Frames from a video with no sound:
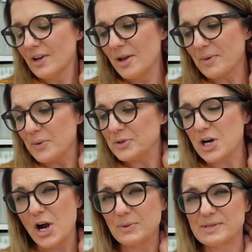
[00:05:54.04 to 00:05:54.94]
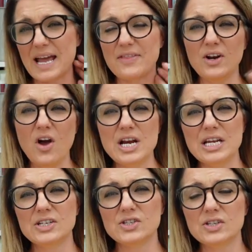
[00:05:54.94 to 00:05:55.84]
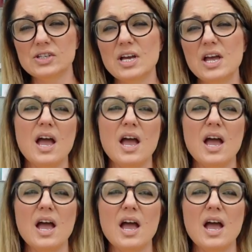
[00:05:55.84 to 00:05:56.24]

I'm going to hope to get the lining done